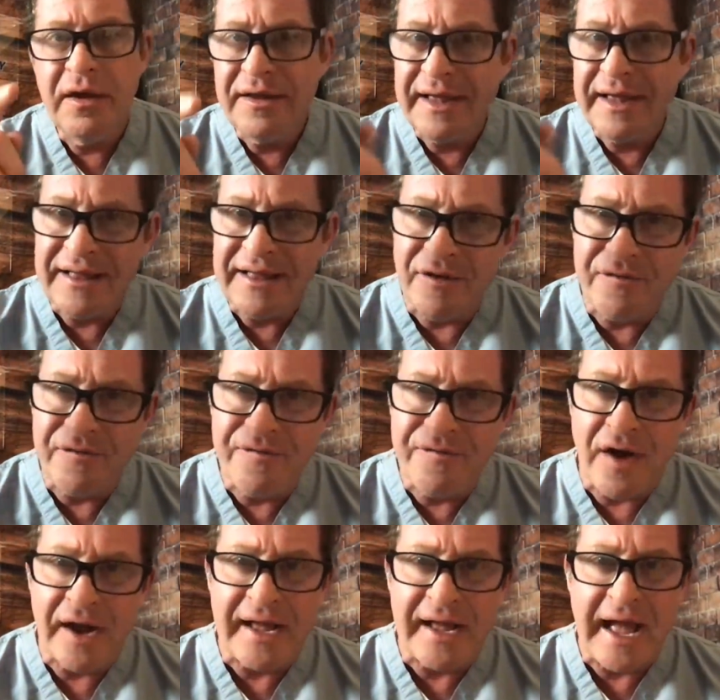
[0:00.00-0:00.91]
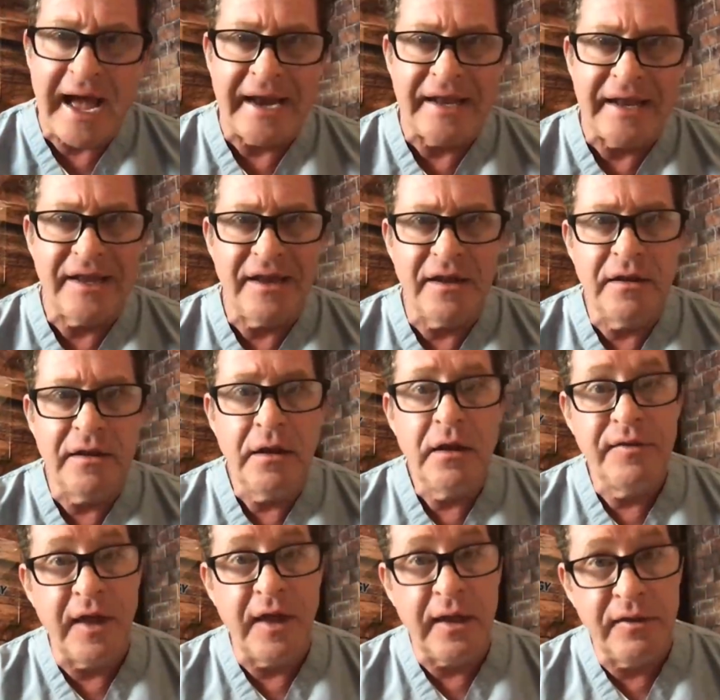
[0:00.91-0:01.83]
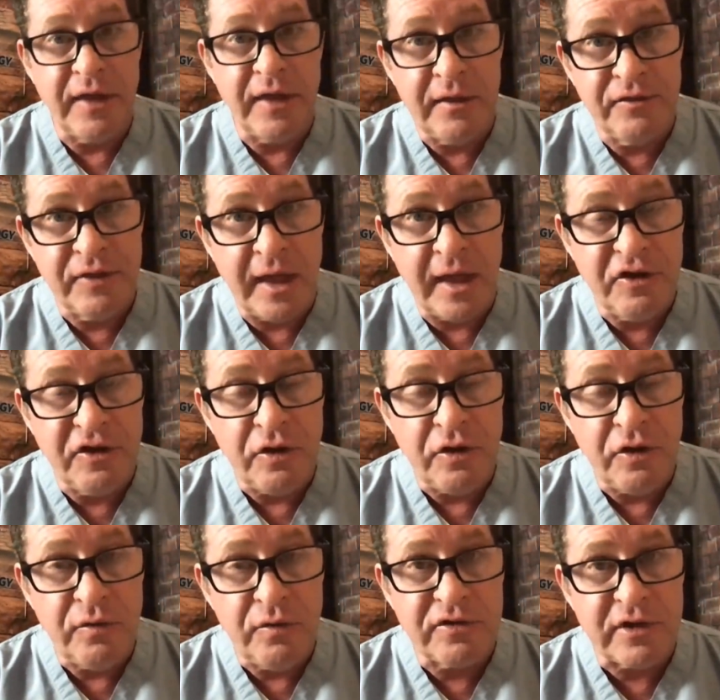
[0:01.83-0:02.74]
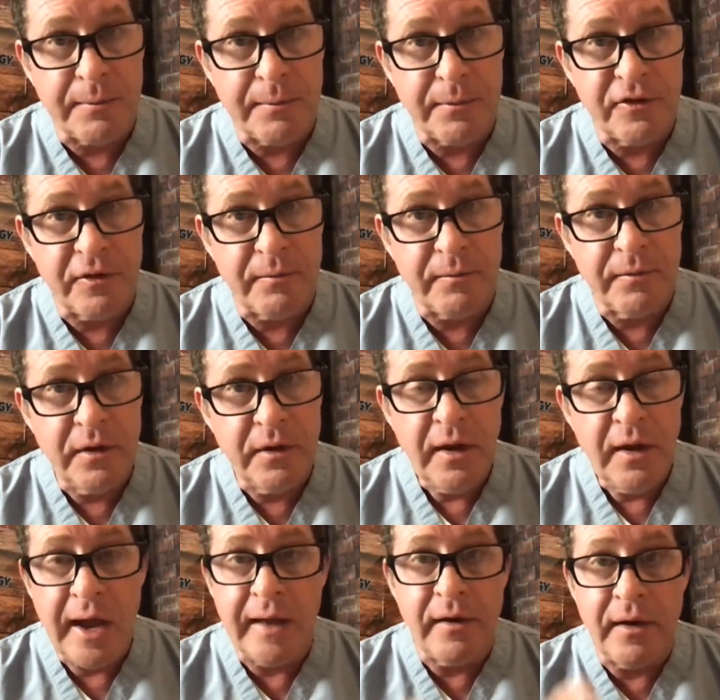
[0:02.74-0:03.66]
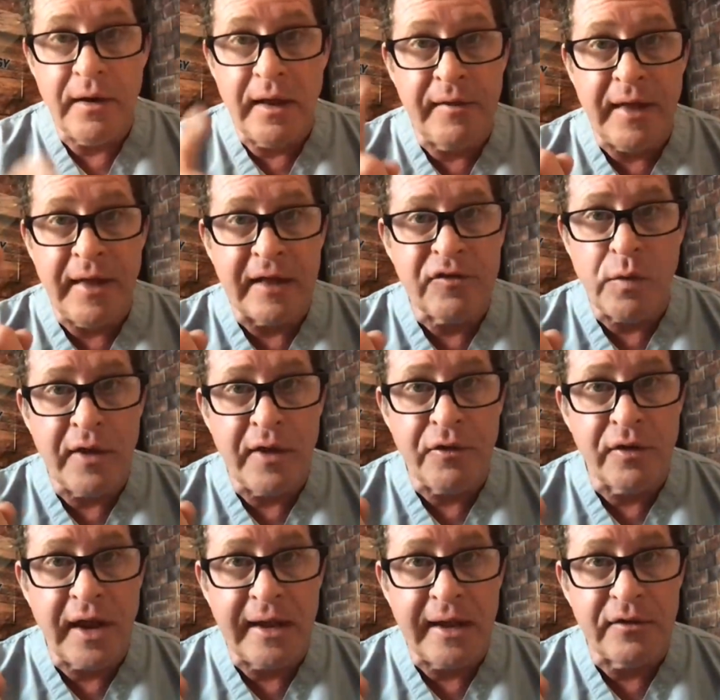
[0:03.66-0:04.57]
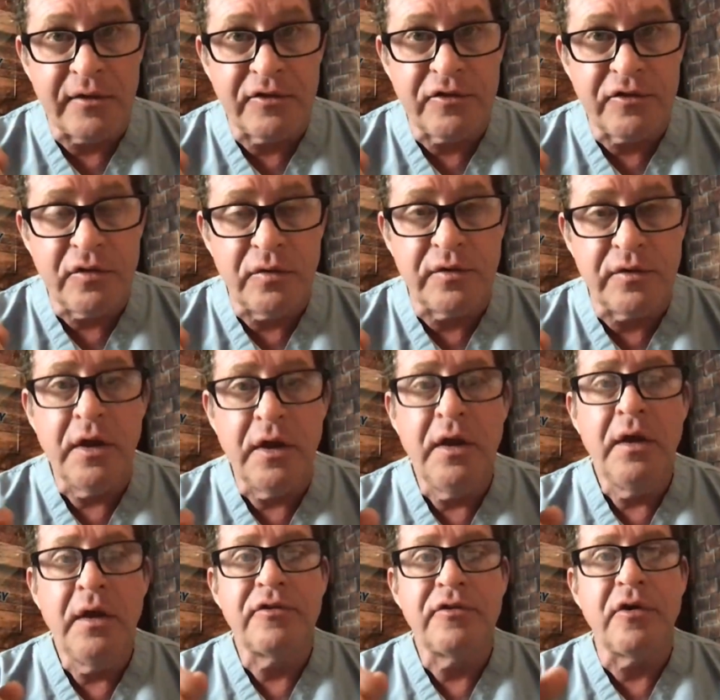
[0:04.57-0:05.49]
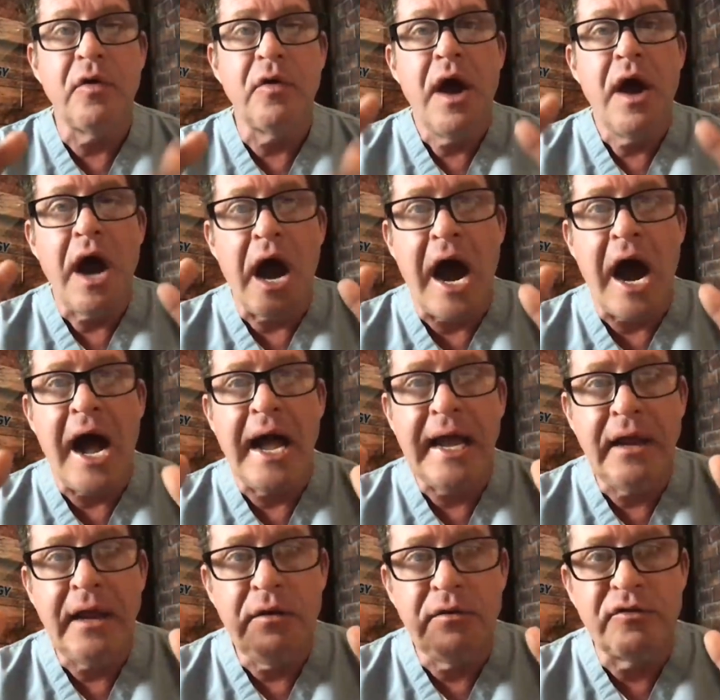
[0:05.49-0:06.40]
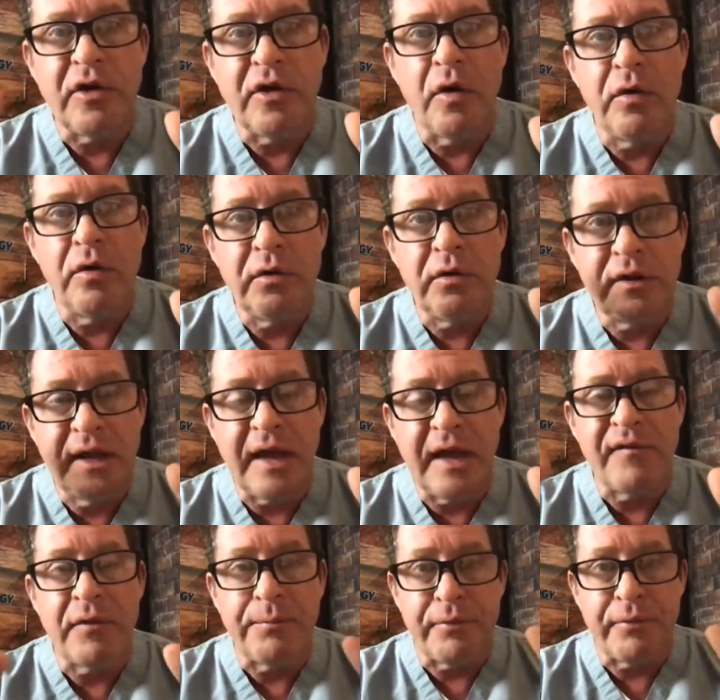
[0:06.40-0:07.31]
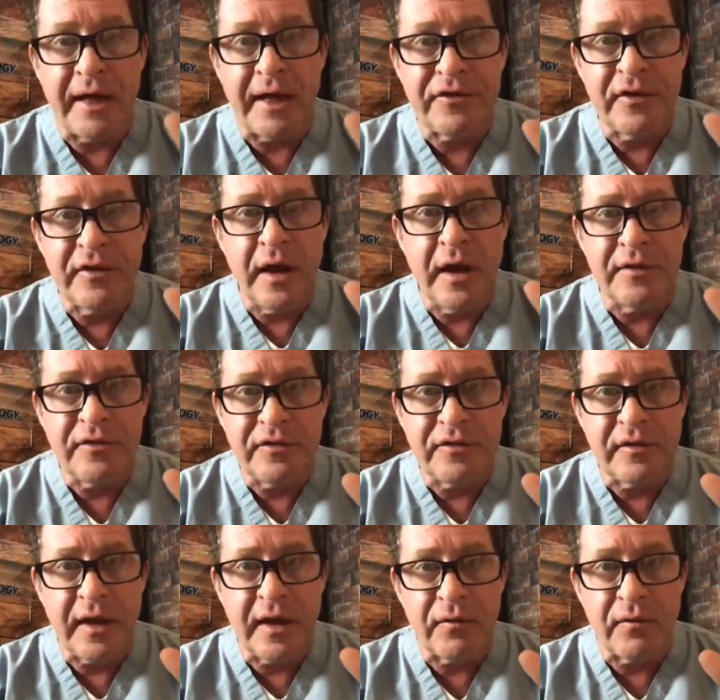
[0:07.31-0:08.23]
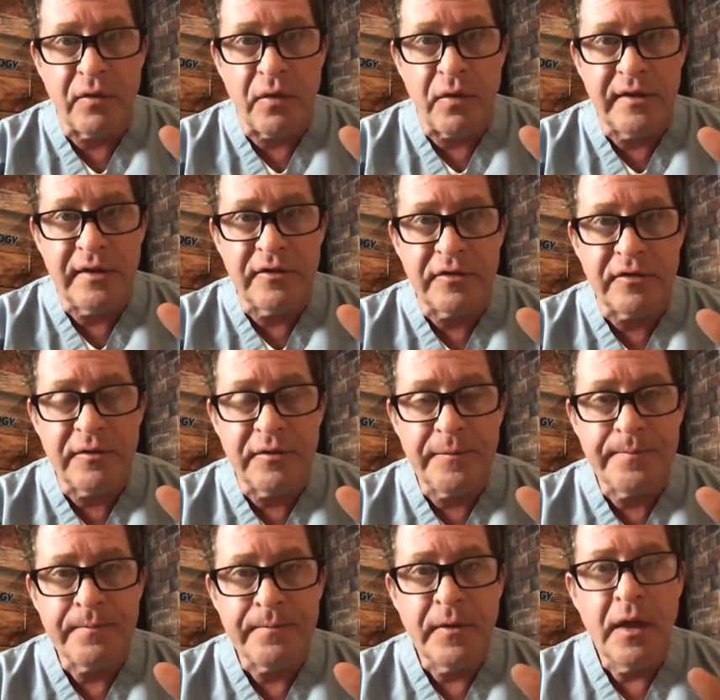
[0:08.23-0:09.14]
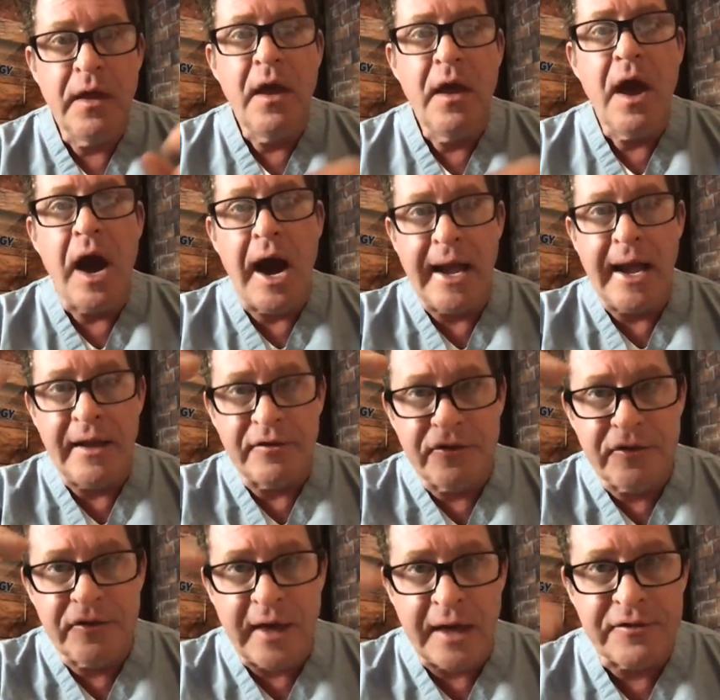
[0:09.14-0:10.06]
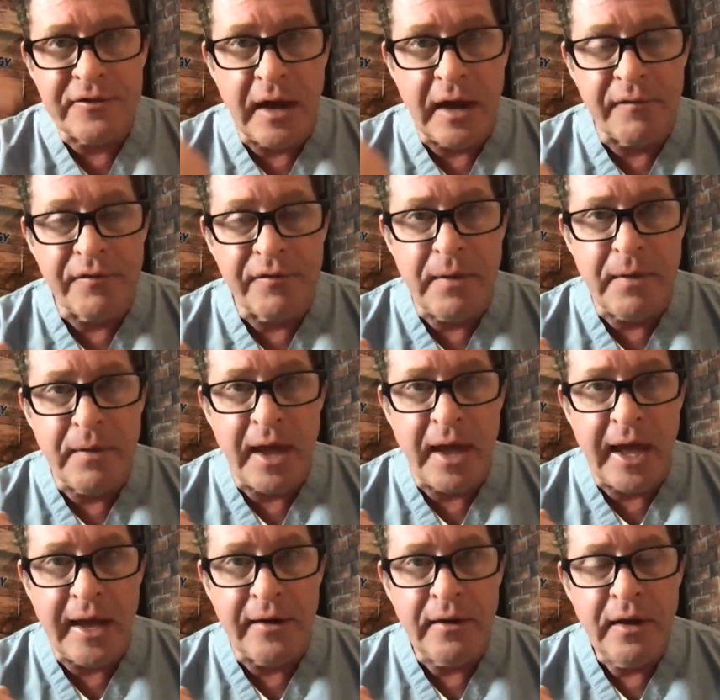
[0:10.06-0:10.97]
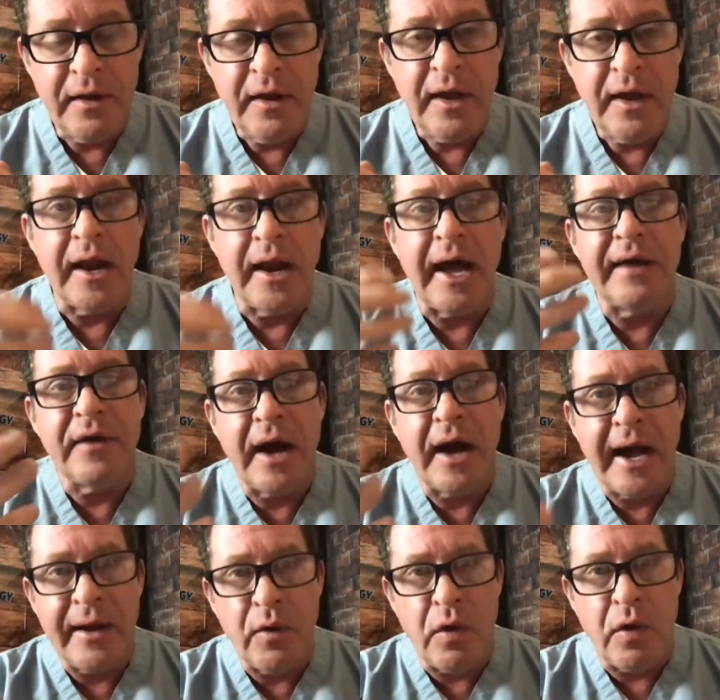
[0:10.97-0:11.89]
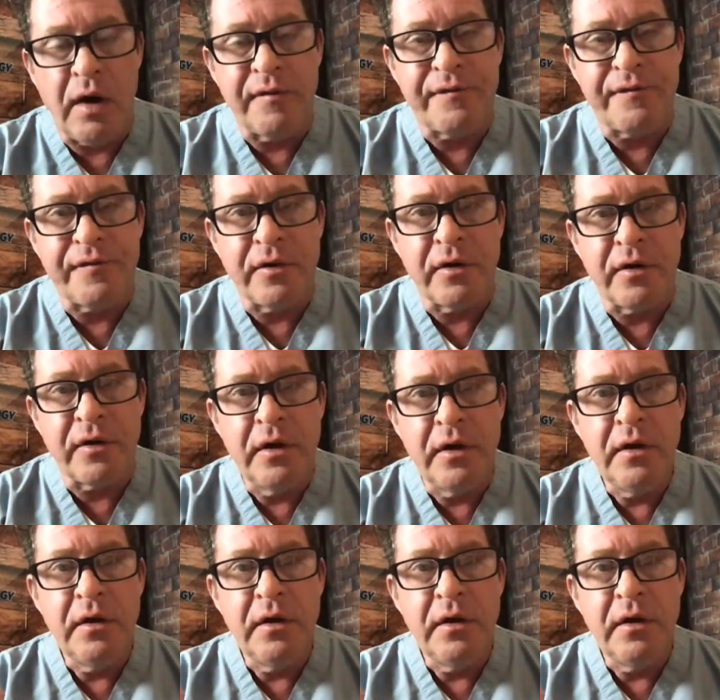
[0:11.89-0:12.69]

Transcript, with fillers: get the fuck out of here. They, they, they do, some of them. And, and that's why they're getting sued. So I don't give a blessing on steroids. I assess every man, and I, I offer